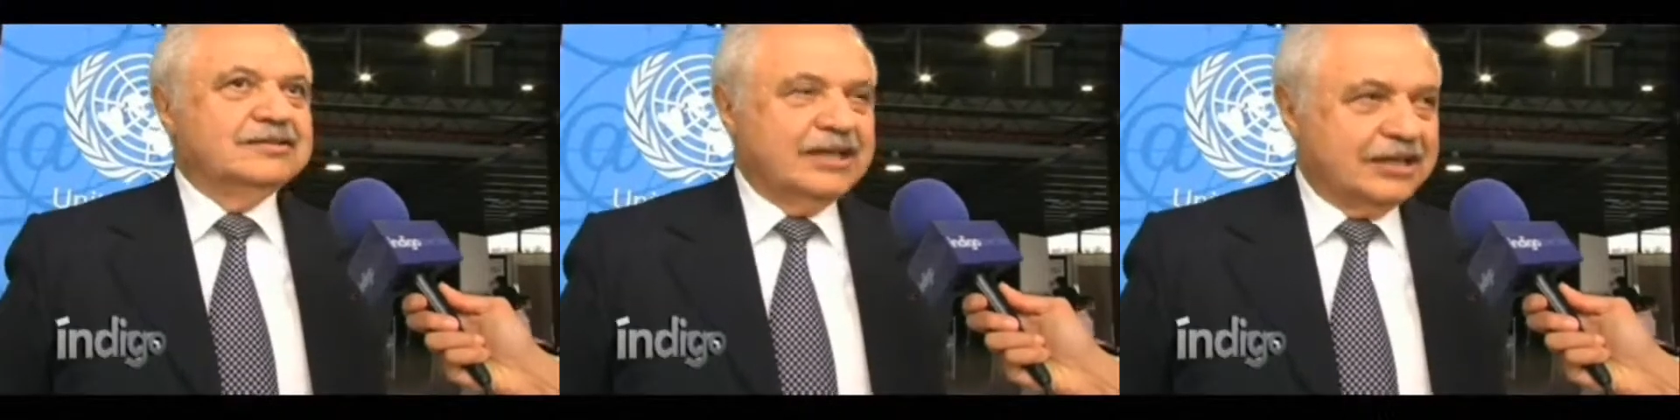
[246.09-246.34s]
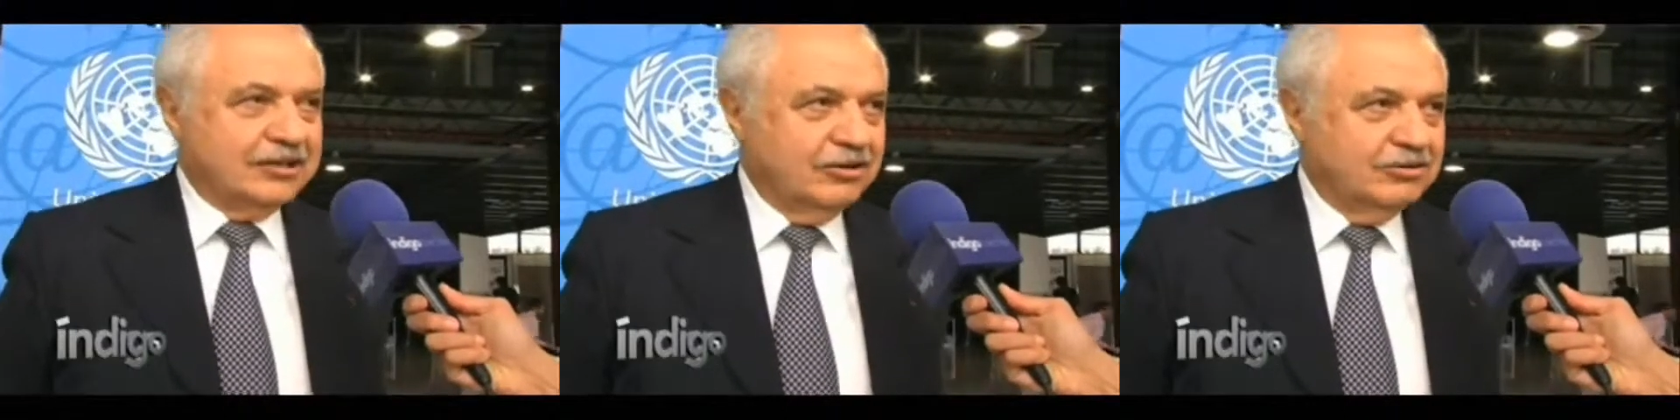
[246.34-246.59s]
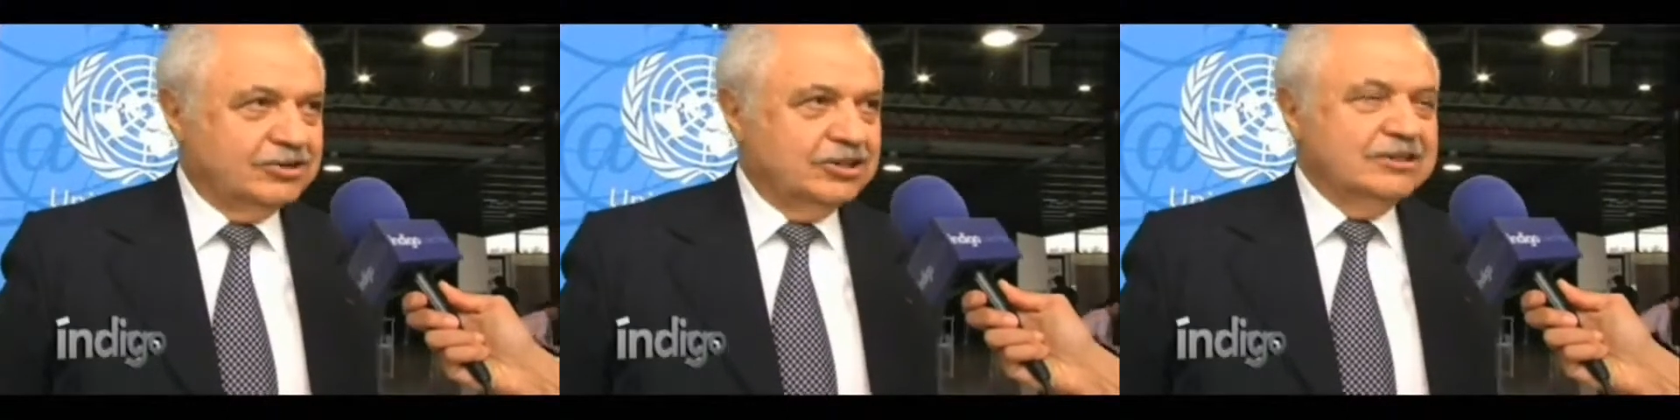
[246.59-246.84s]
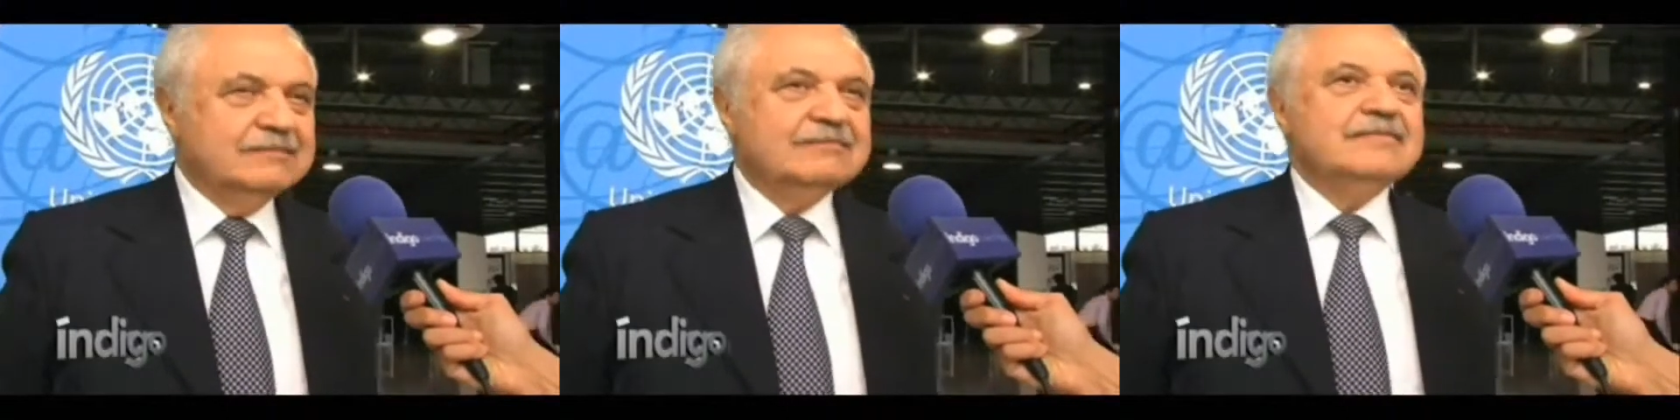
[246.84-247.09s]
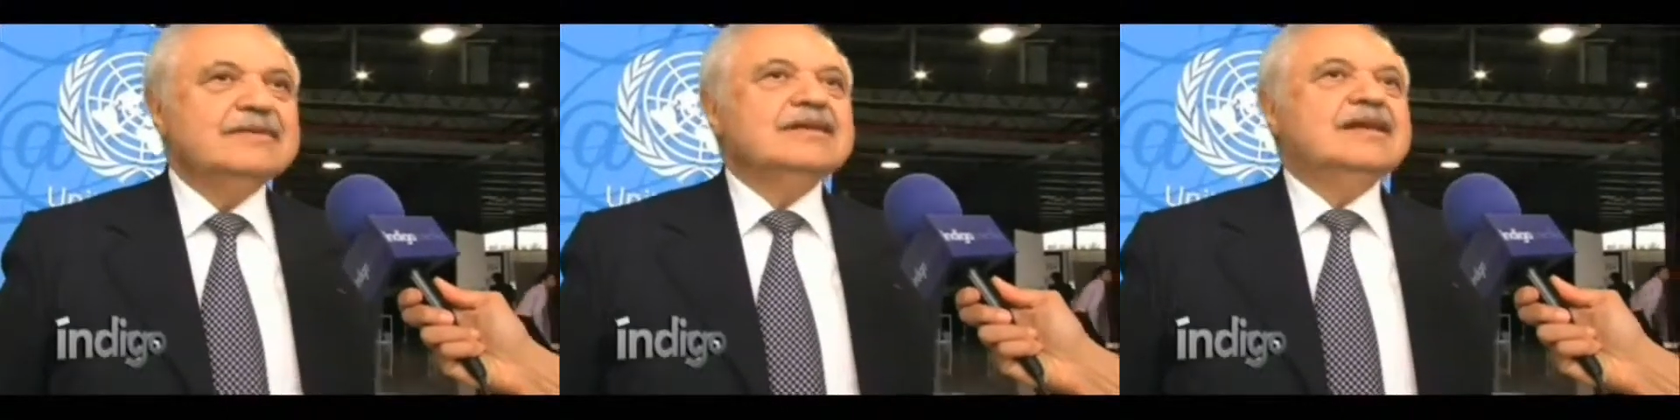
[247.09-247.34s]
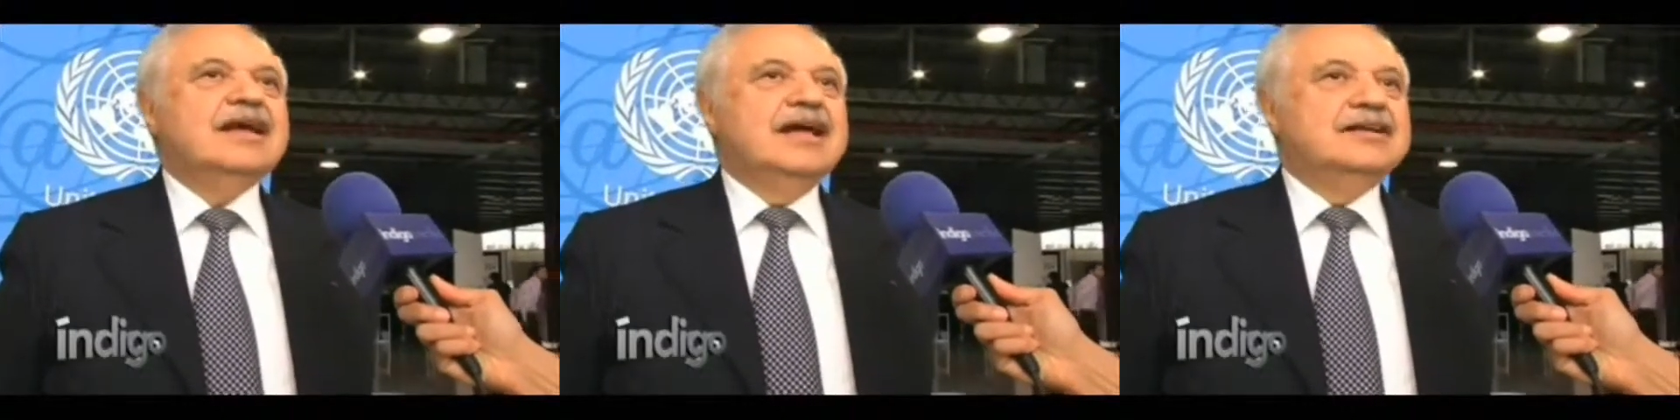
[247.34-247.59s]
technology
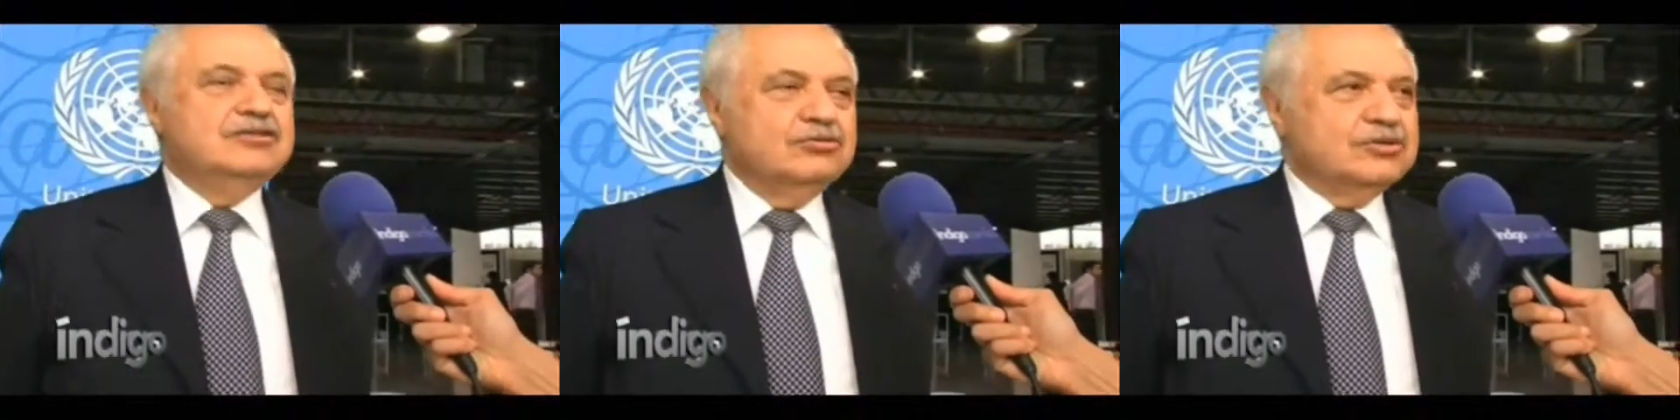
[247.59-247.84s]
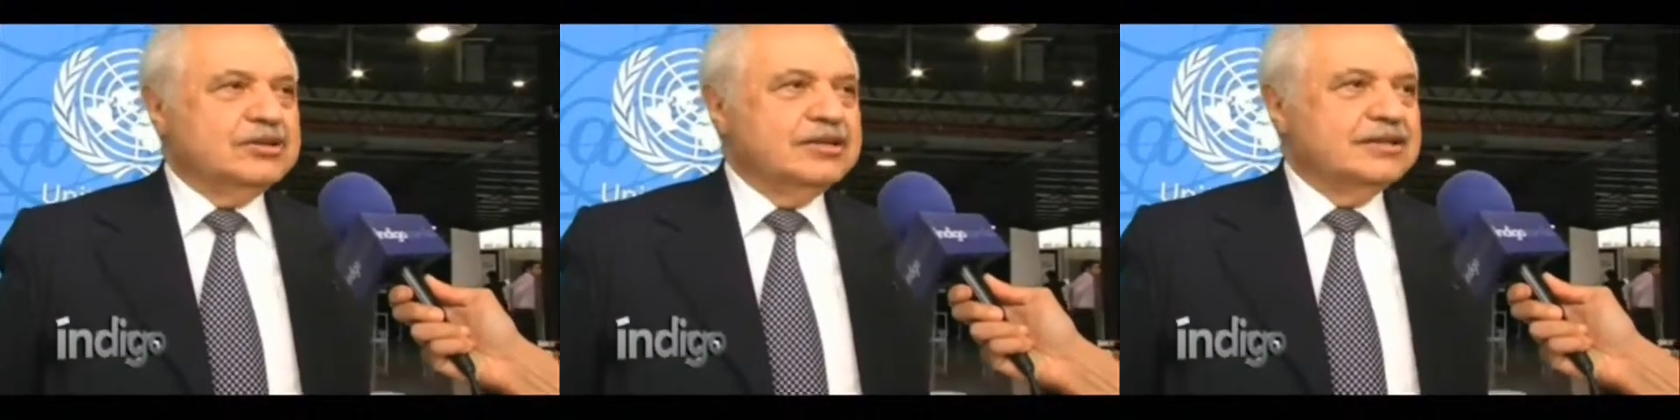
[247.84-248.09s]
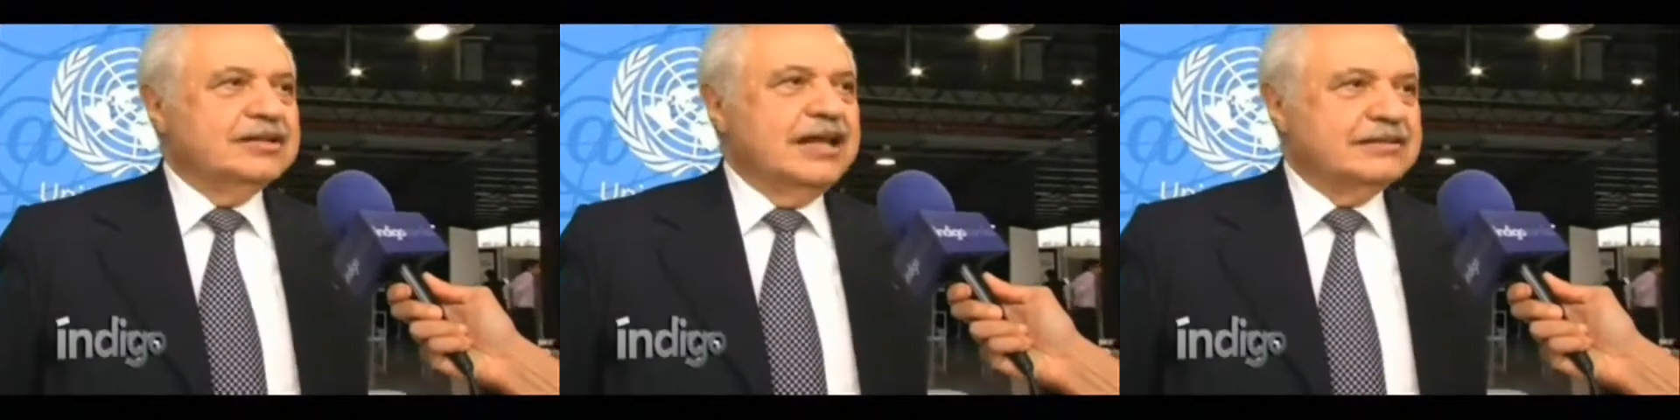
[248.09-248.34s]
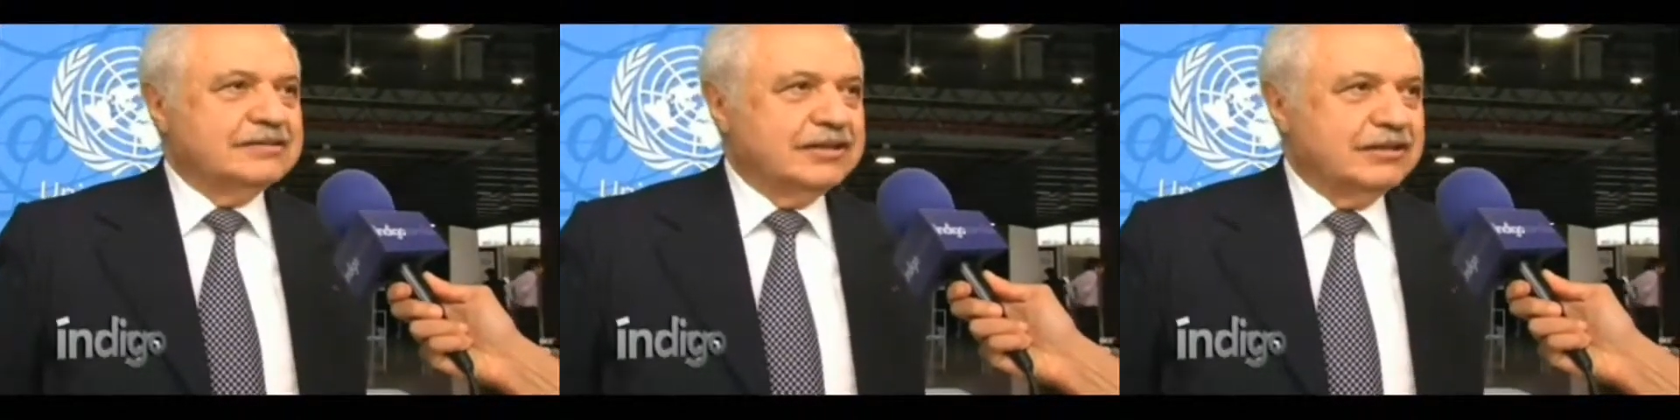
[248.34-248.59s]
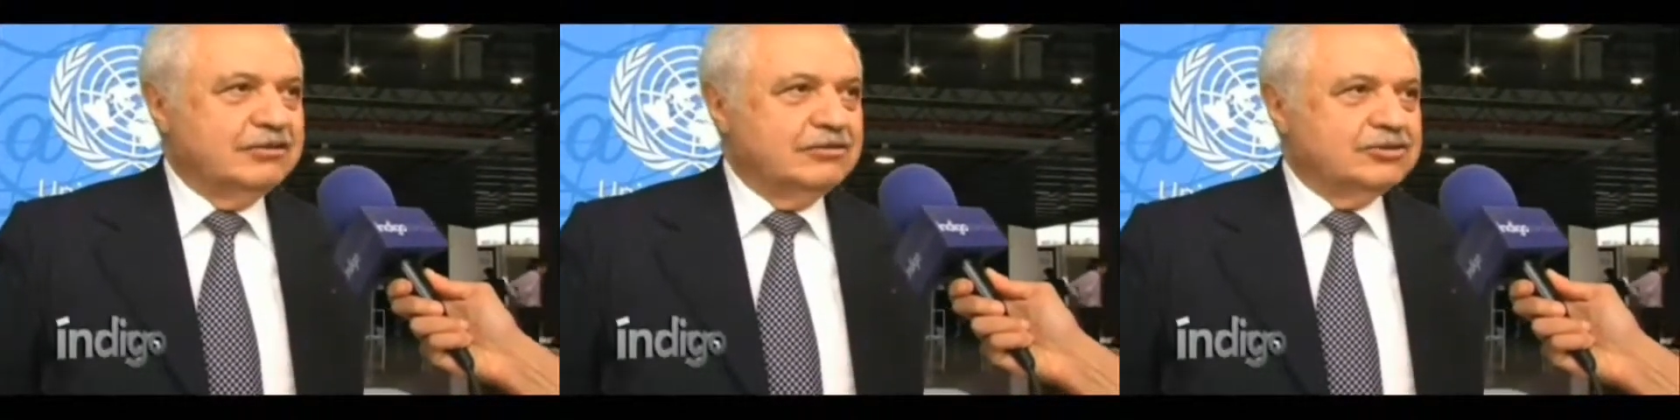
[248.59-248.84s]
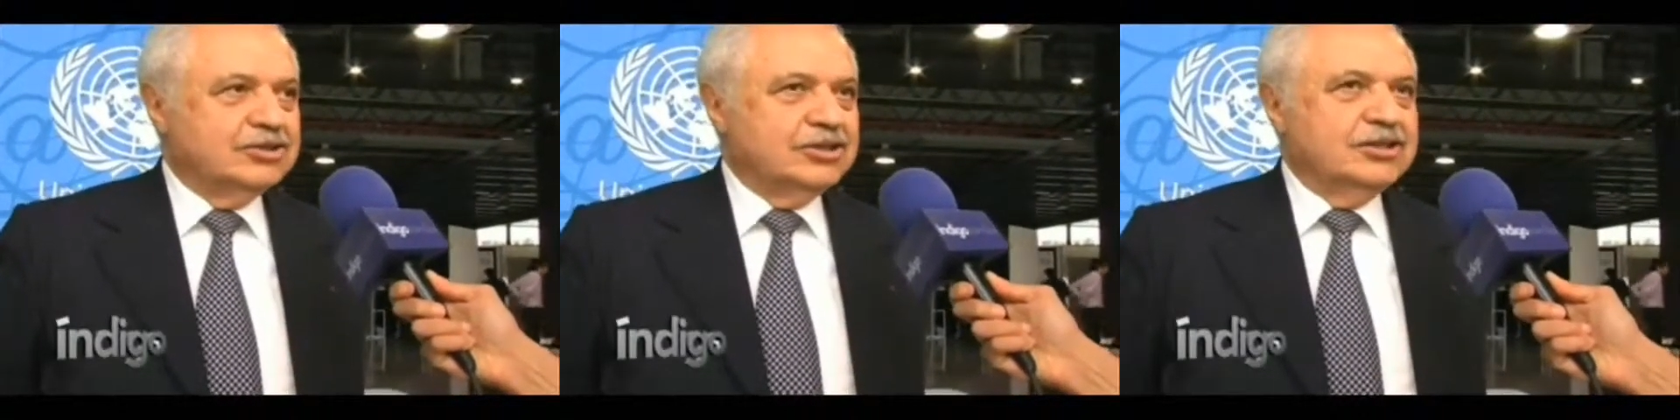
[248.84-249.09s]
and using that
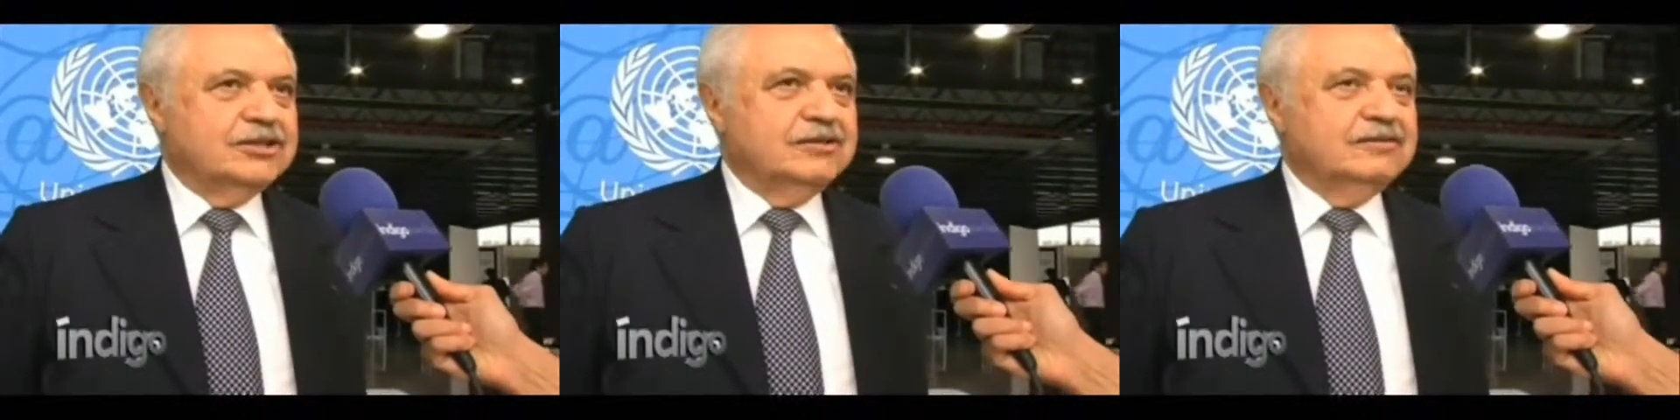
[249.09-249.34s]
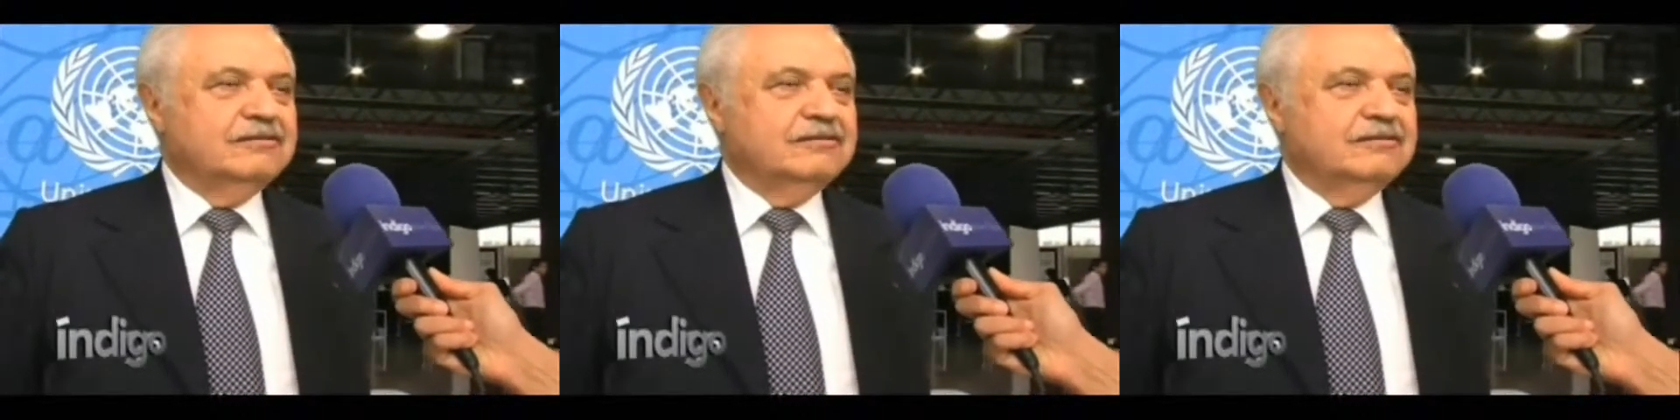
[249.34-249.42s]
technology